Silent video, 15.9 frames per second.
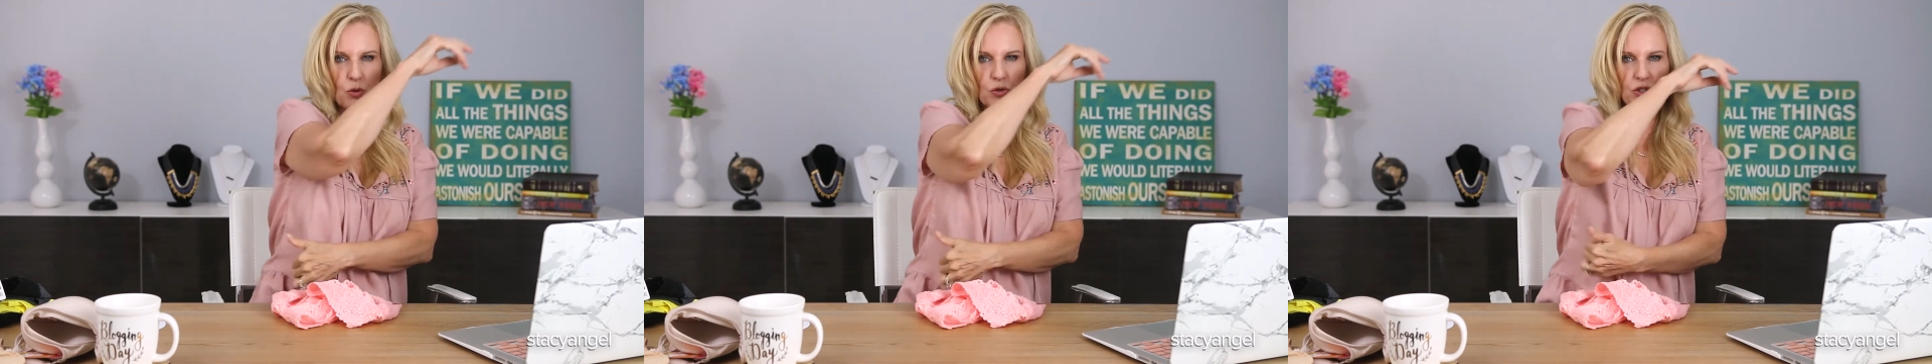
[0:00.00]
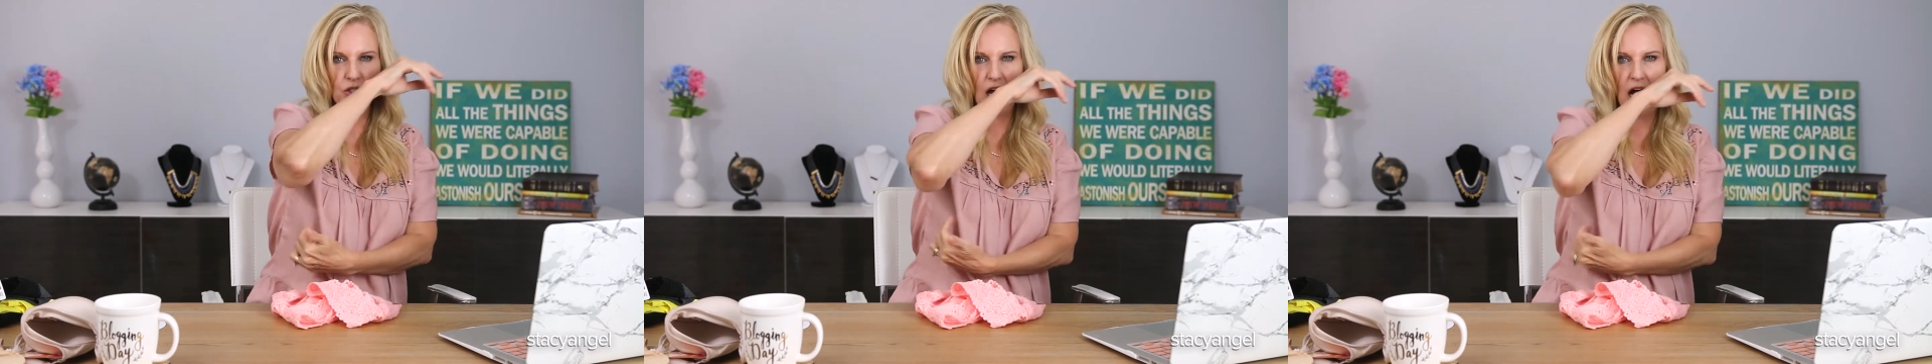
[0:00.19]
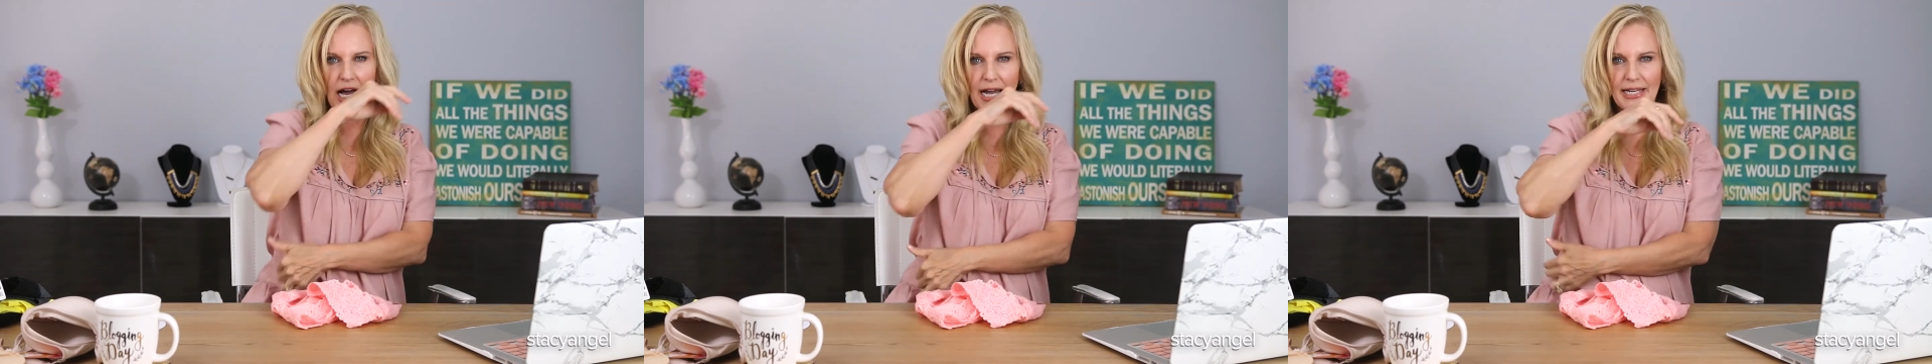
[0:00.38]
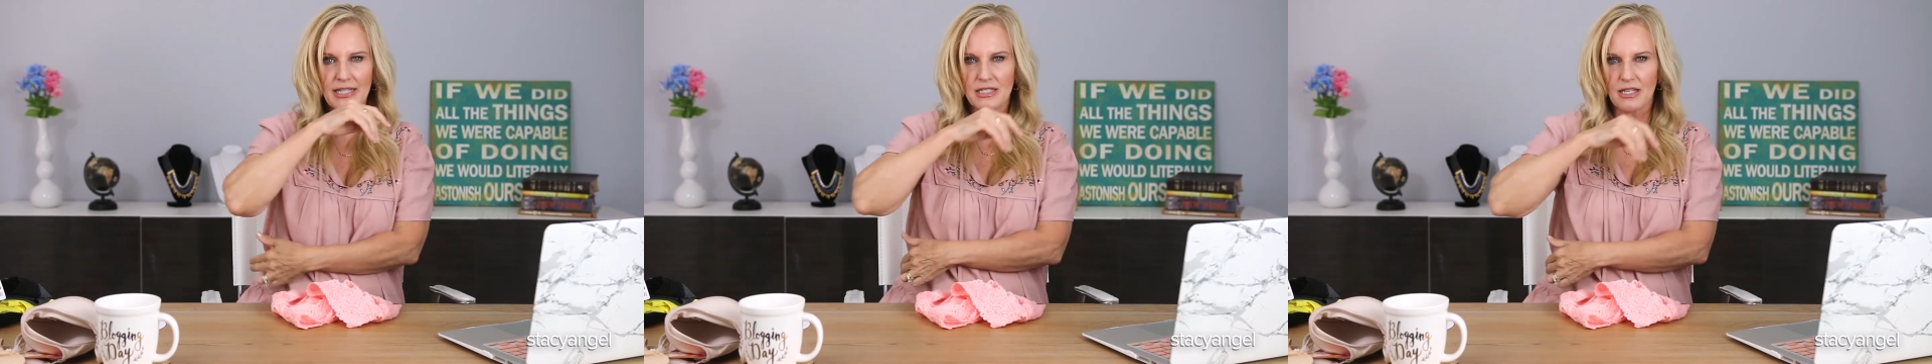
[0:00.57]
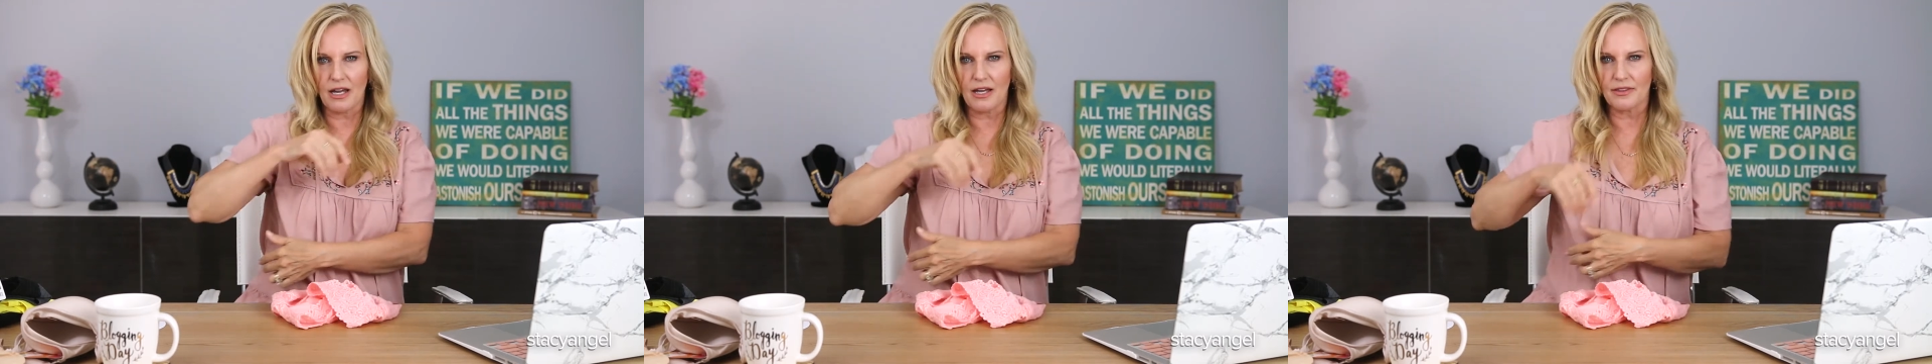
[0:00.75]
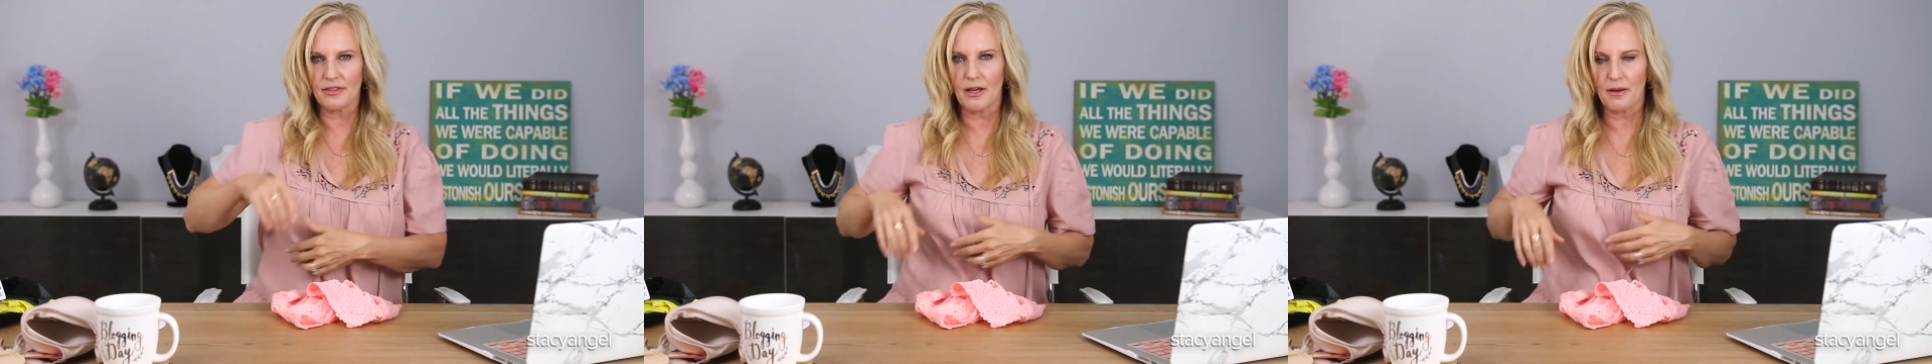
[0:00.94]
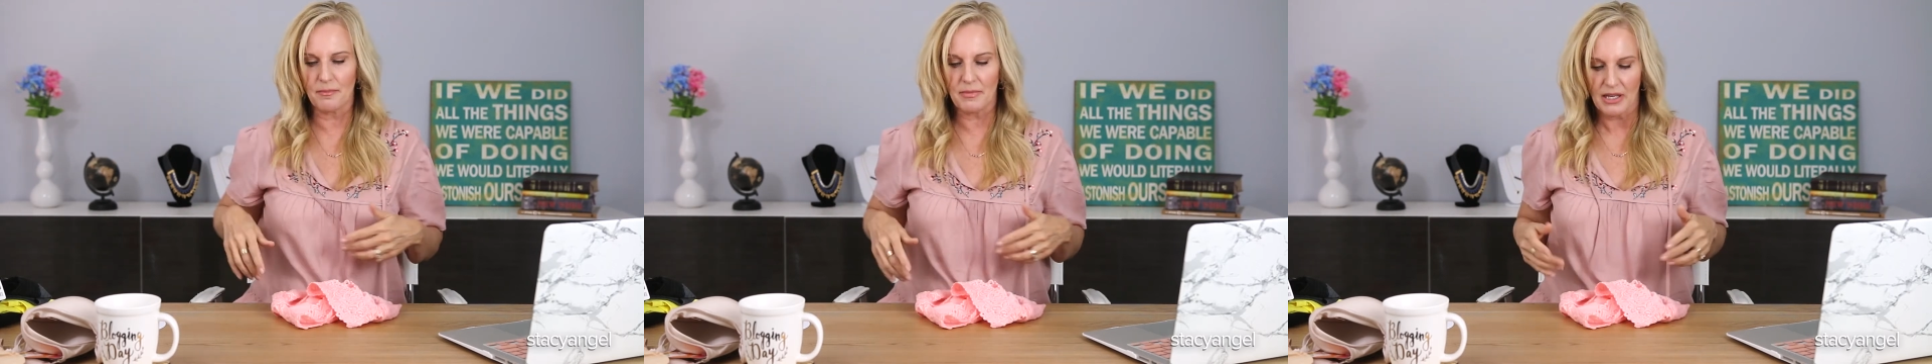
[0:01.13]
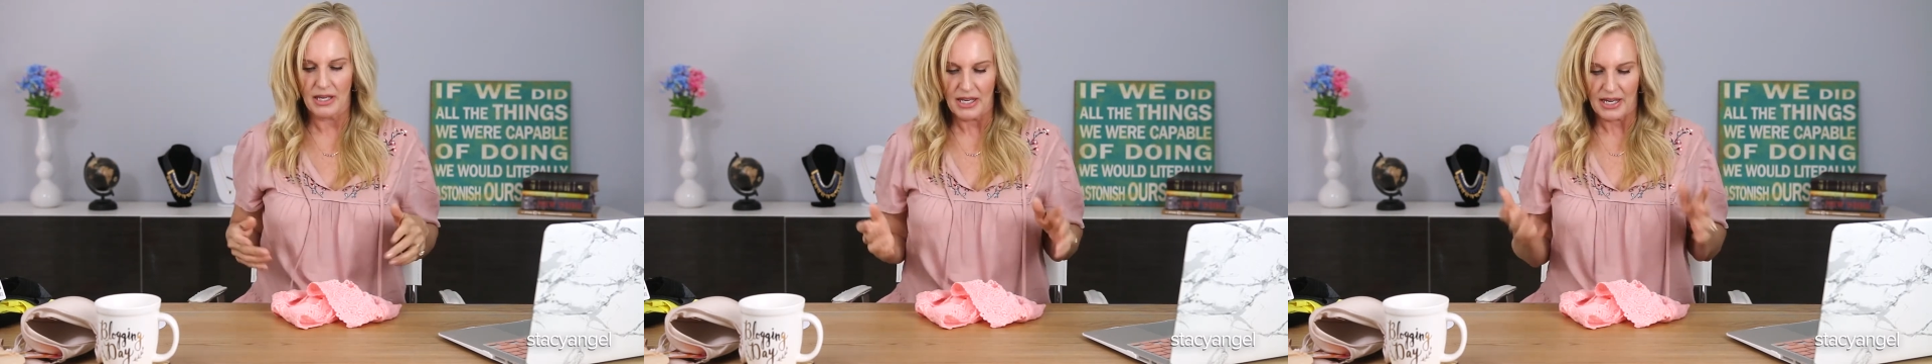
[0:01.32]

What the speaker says: sides on them,